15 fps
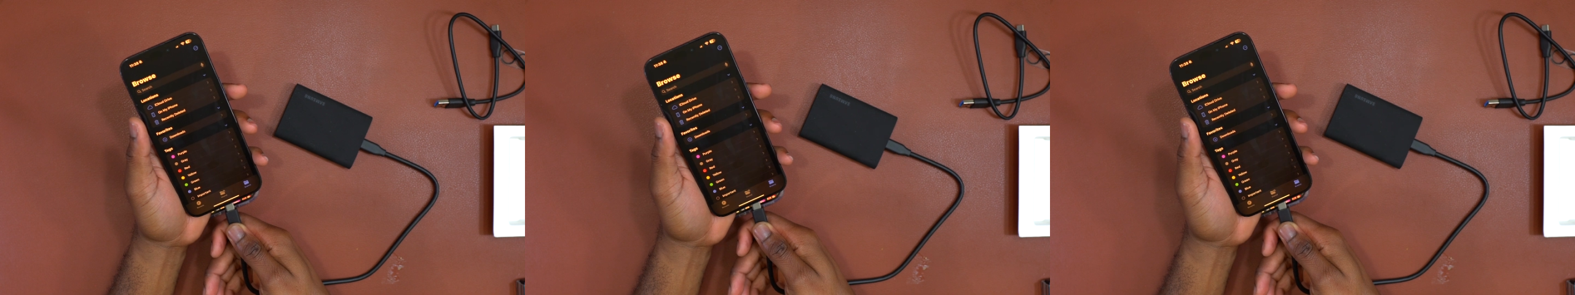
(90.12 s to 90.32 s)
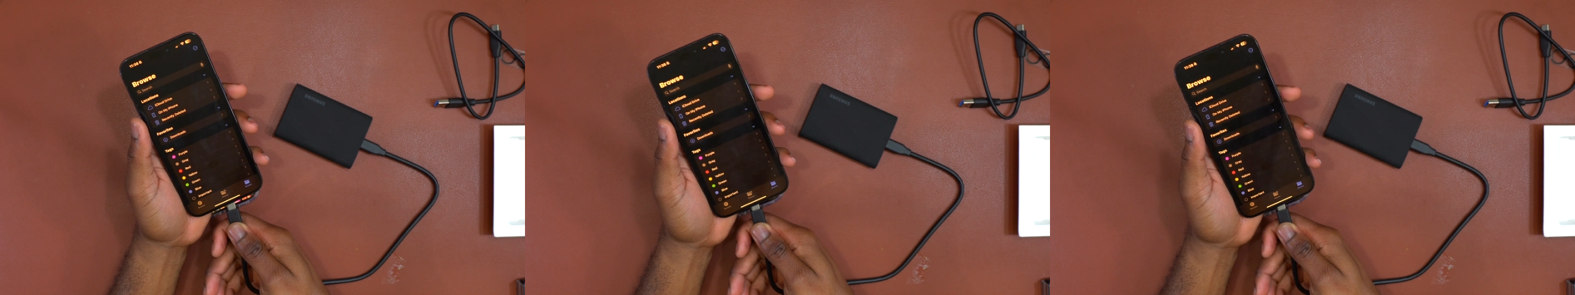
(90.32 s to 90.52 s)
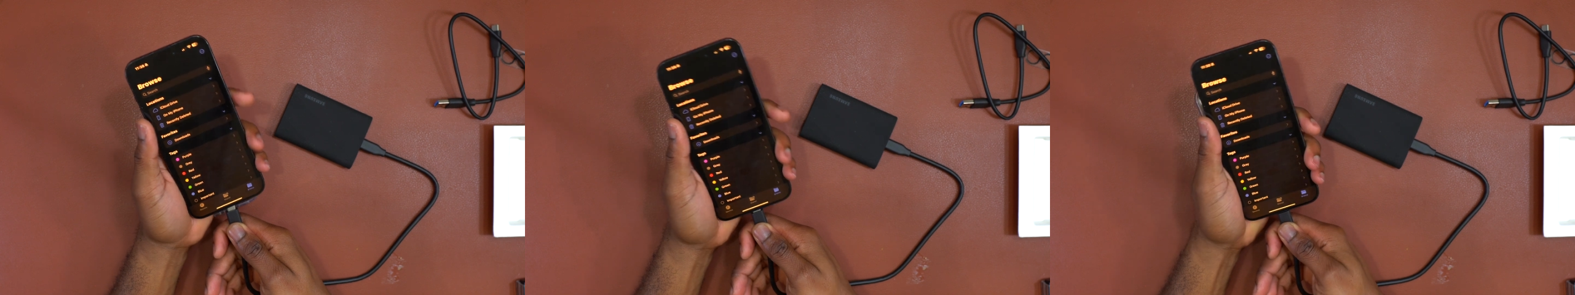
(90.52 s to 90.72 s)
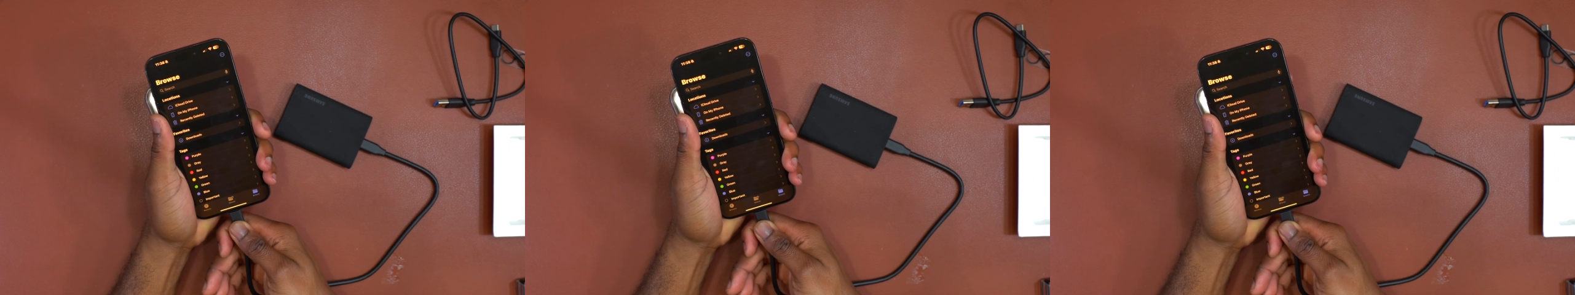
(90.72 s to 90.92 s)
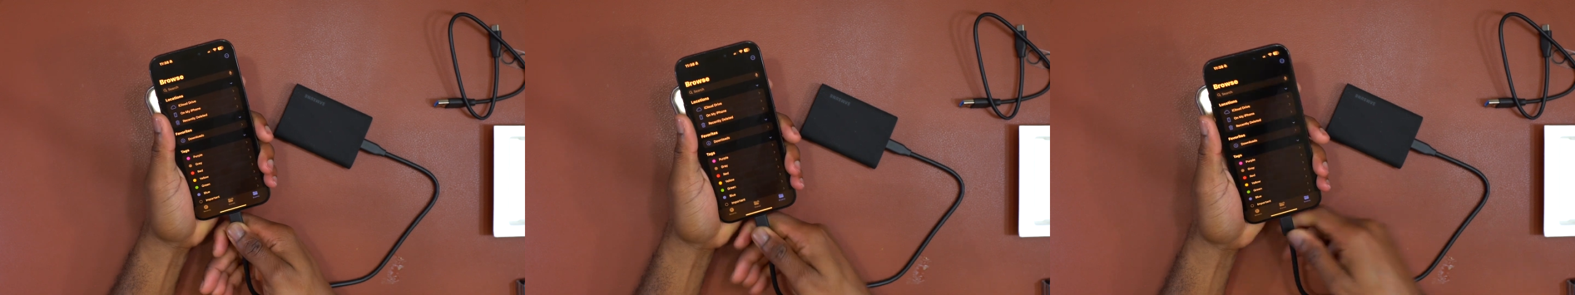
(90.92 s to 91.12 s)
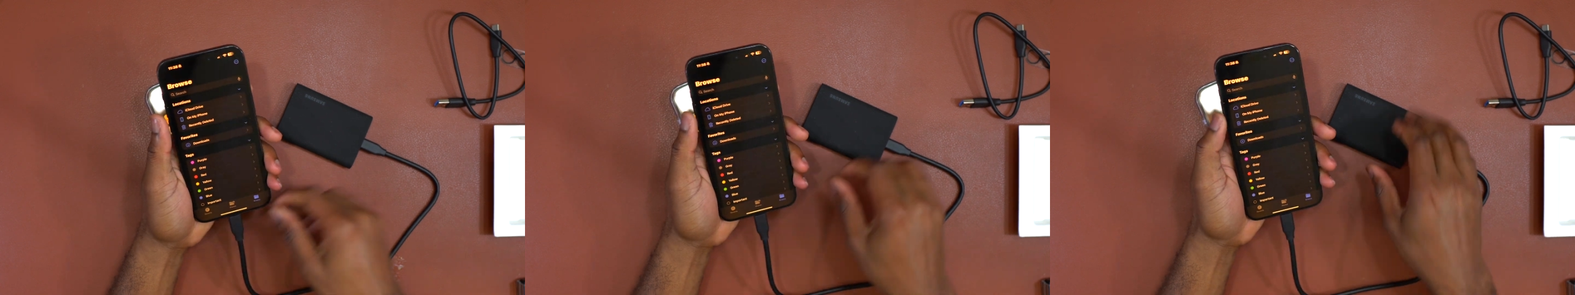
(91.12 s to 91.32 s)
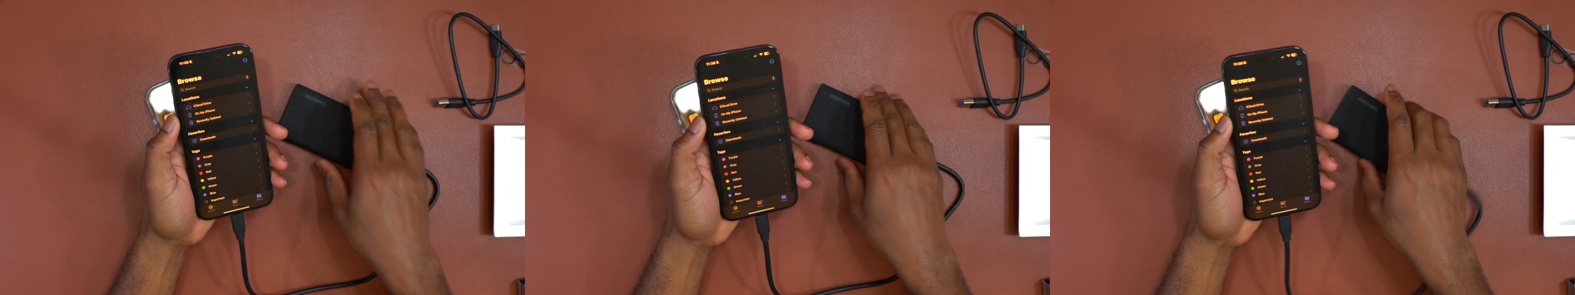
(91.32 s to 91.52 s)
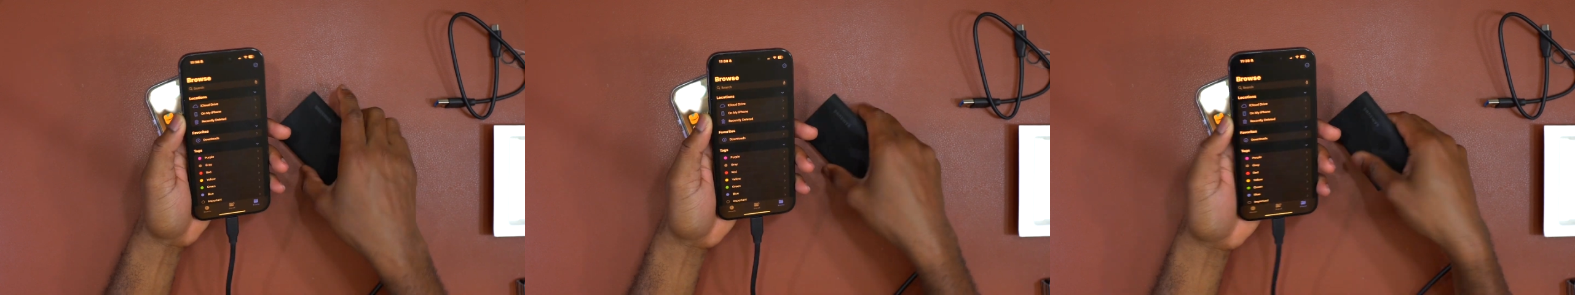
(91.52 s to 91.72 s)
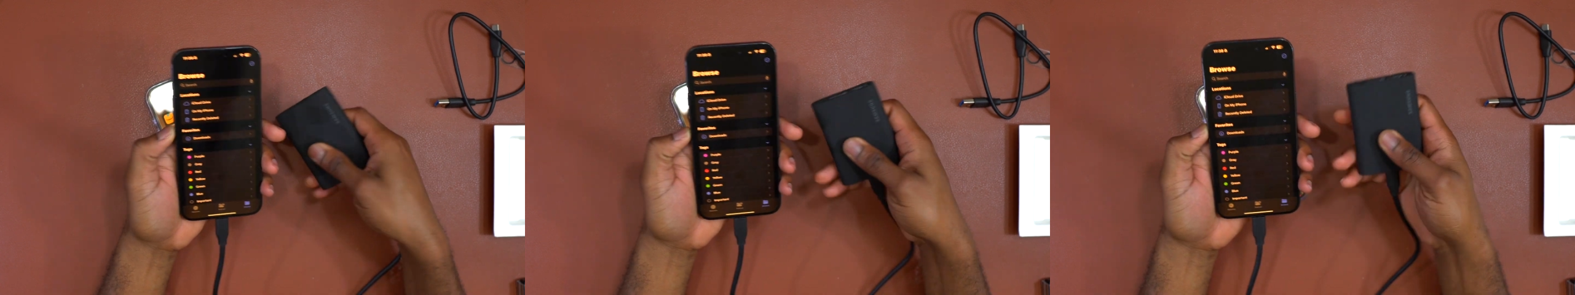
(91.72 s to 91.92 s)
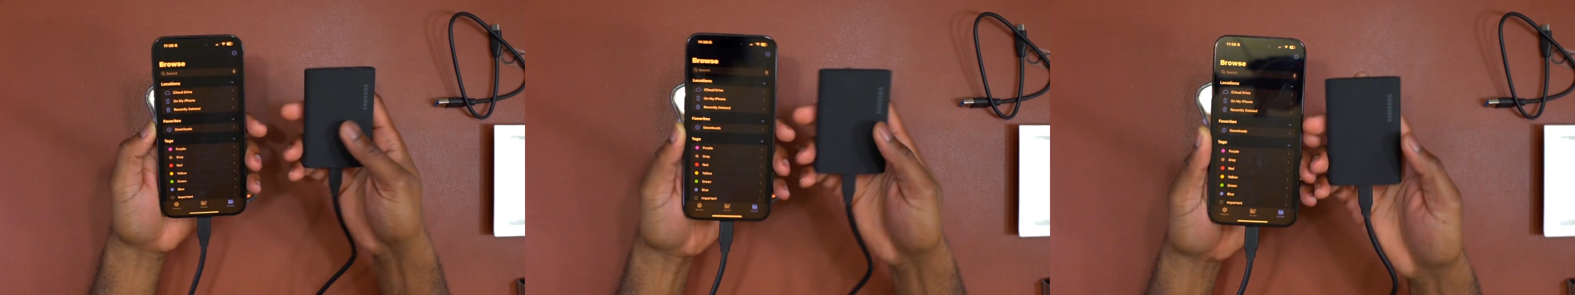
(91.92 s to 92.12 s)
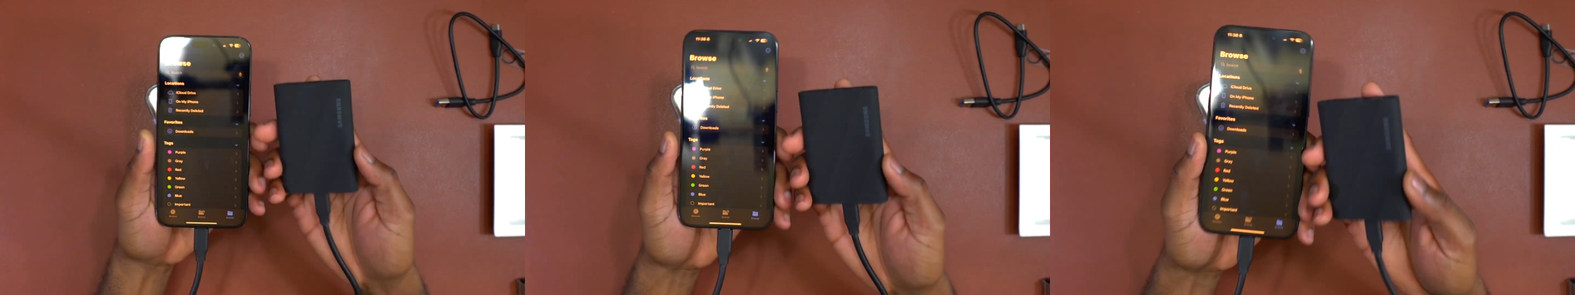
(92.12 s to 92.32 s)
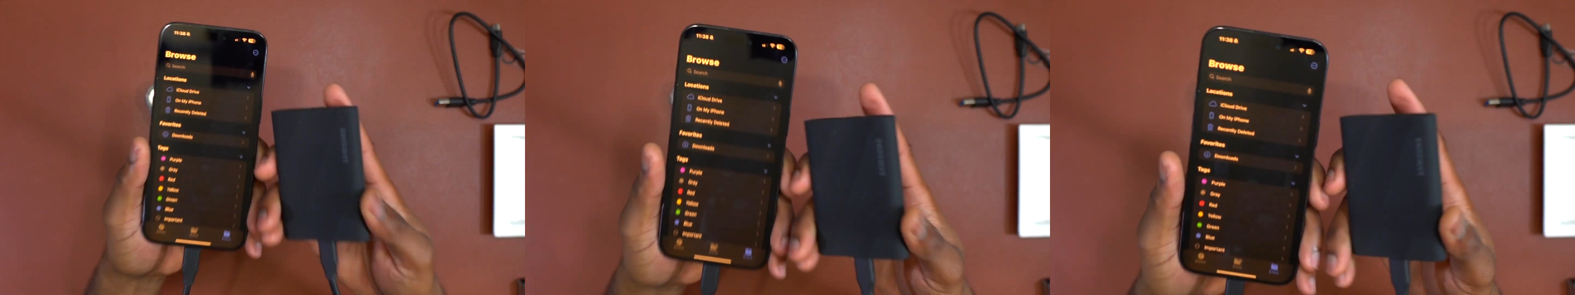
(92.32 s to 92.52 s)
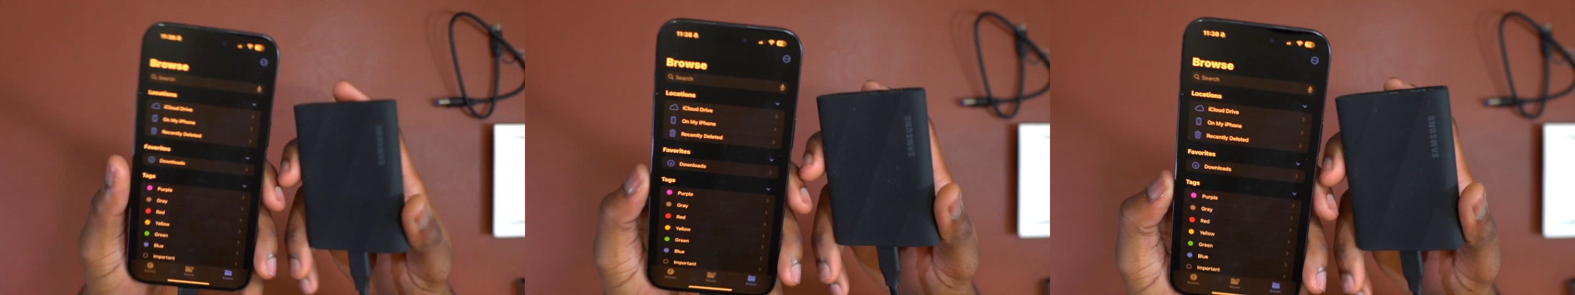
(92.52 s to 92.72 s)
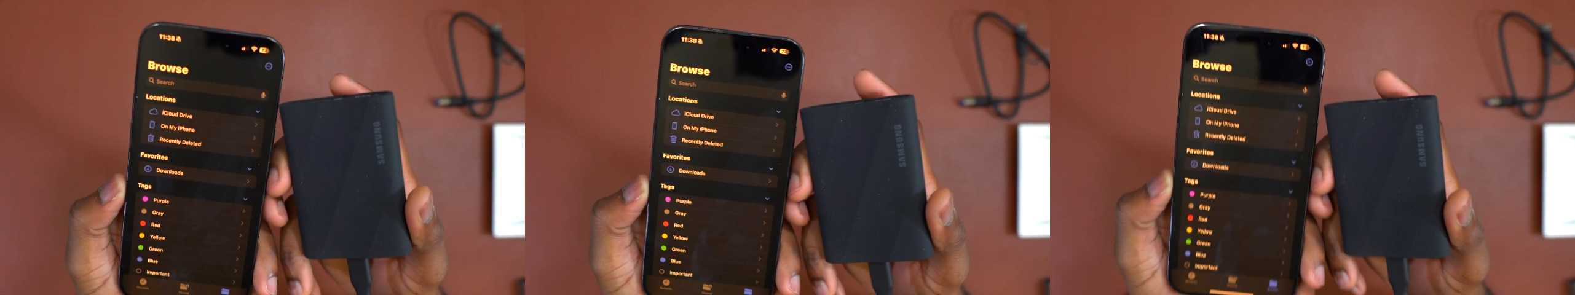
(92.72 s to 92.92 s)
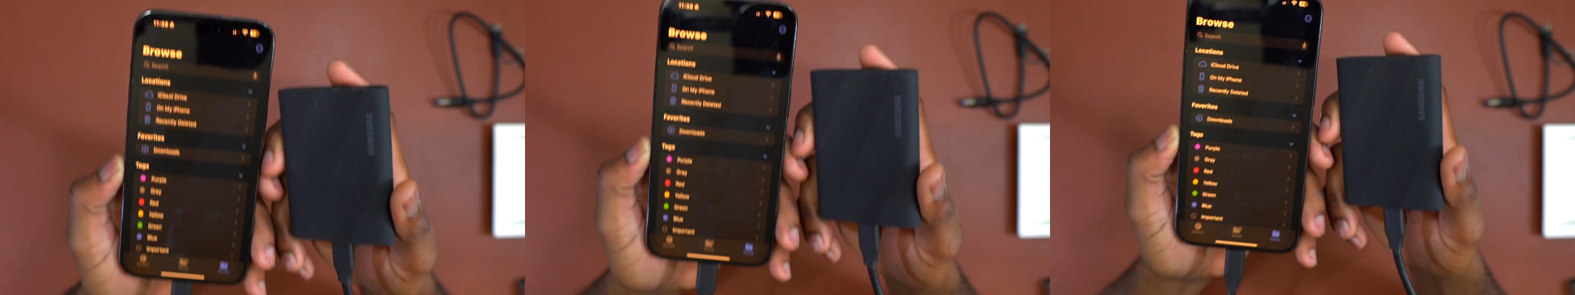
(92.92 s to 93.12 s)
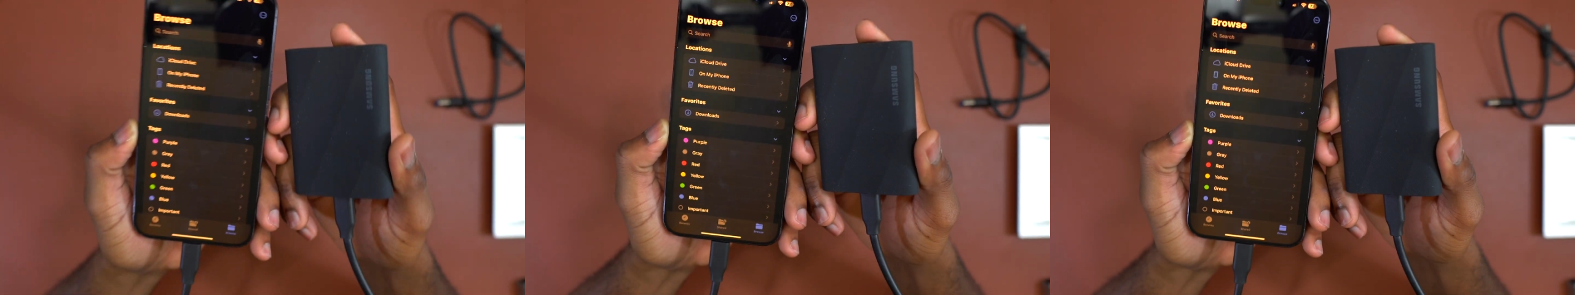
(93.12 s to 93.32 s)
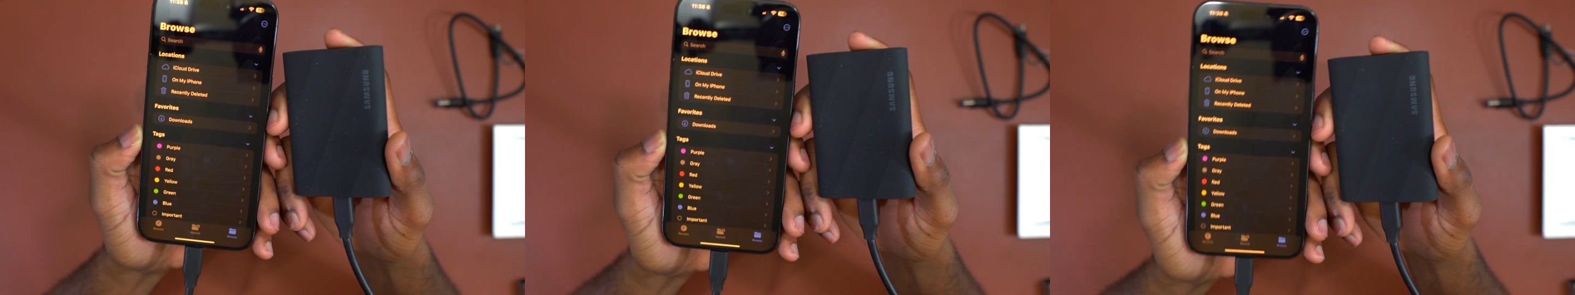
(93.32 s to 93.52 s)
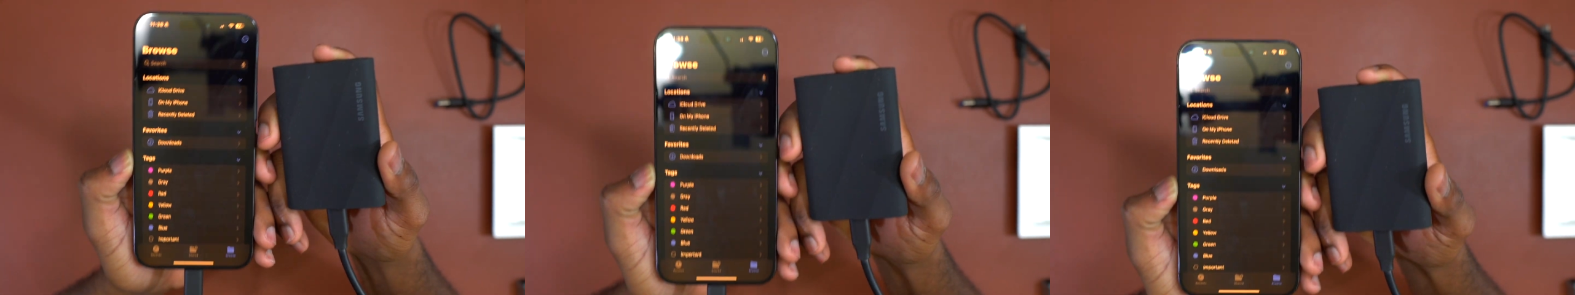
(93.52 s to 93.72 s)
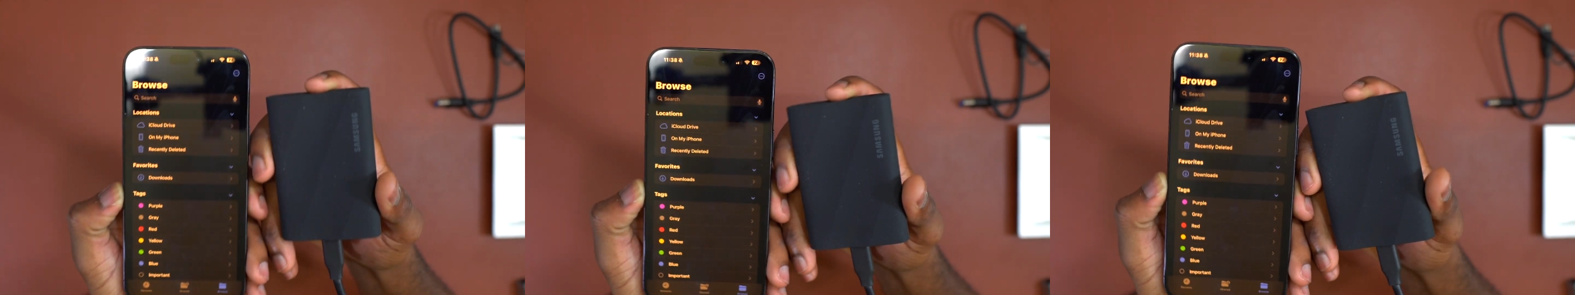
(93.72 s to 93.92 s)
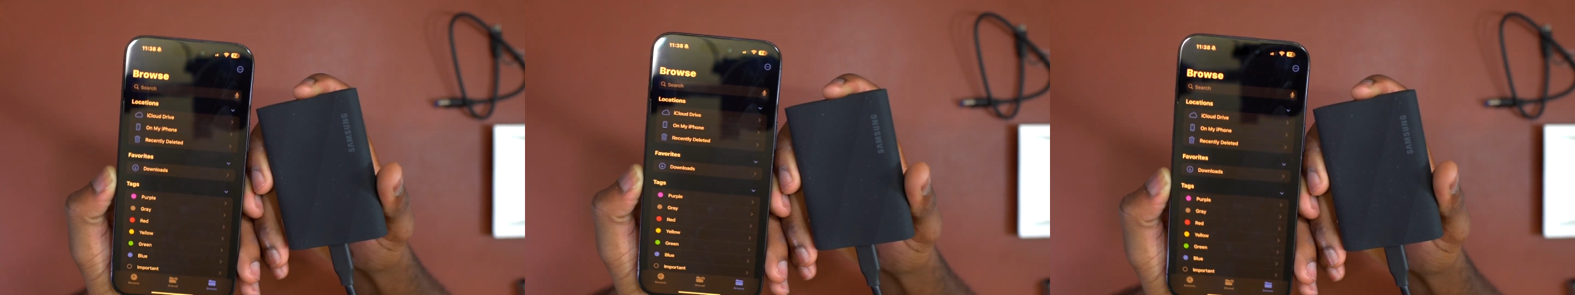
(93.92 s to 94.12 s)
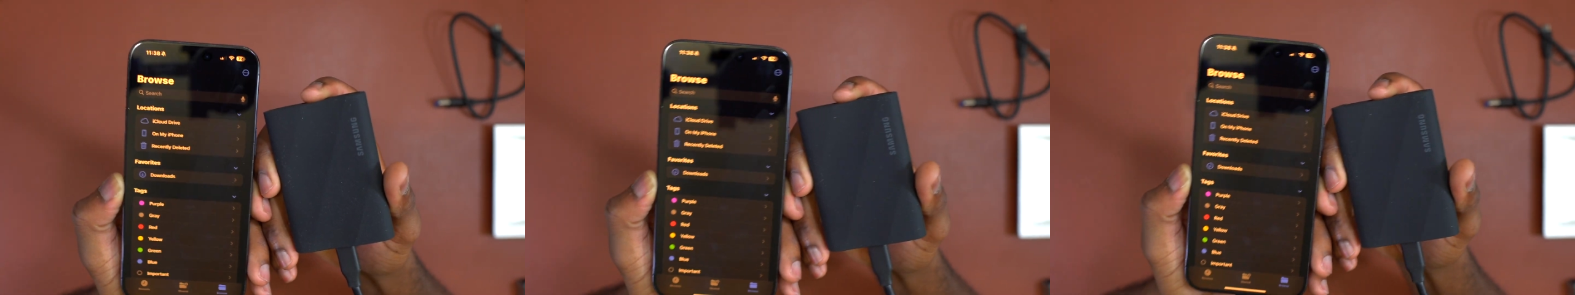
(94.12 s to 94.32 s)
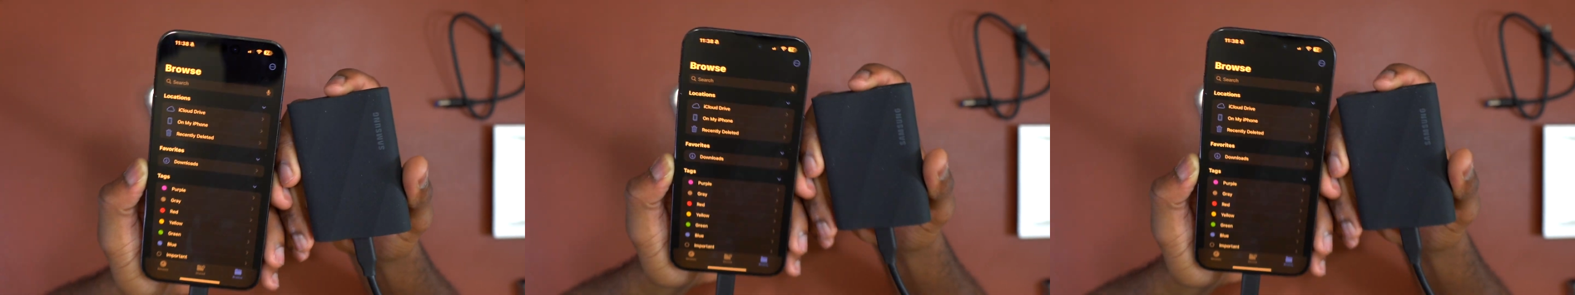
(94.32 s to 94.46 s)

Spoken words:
Nobody's mouth can be seen.